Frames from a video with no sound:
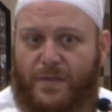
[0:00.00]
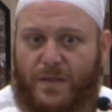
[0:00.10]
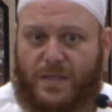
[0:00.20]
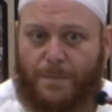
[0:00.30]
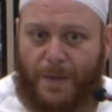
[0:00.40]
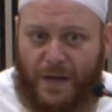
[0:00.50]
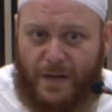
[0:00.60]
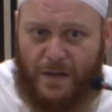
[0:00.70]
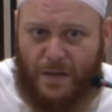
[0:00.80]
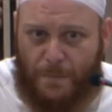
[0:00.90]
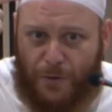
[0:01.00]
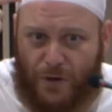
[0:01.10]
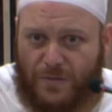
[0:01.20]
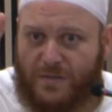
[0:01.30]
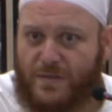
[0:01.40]
It's a button,
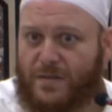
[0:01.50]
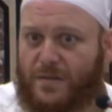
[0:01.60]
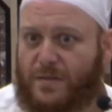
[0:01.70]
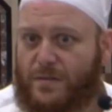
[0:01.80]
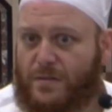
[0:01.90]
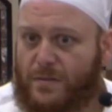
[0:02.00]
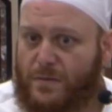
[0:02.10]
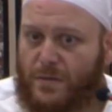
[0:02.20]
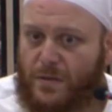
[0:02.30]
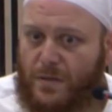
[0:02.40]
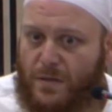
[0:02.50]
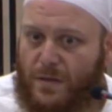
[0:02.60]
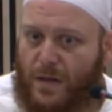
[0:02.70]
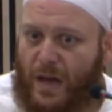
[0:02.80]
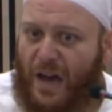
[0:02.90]
pause.
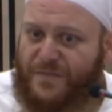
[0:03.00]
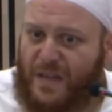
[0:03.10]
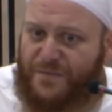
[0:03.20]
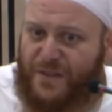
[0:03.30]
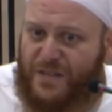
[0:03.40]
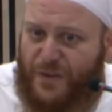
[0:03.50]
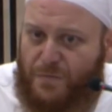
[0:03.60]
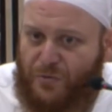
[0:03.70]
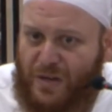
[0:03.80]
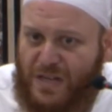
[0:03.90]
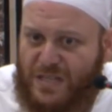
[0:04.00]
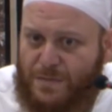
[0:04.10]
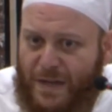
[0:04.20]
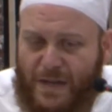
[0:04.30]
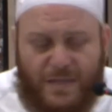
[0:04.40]
After you finish from your
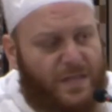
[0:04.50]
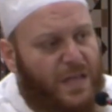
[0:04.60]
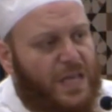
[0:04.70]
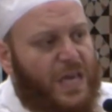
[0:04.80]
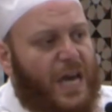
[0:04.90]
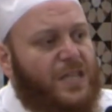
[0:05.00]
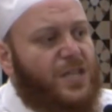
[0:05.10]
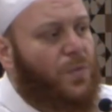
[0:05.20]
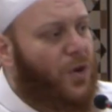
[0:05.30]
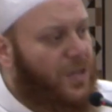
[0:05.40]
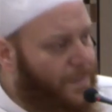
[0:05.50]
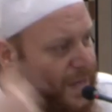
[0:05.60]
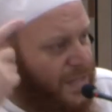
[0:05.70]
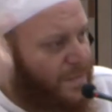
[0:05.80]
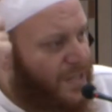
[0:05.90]
religious matters, you get to your worldly
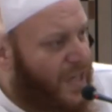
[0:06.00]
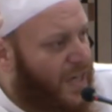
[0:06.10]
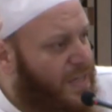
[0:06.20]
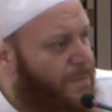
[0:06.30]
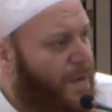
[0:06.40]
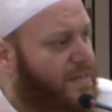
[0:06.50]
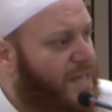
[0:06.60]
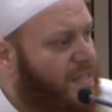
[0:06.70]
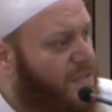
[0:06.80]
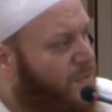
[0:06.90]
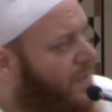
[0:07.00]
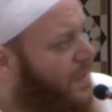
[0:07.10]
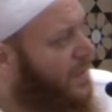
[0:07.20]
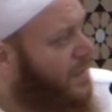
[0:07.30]
matters, mashallah, the brain starts to work.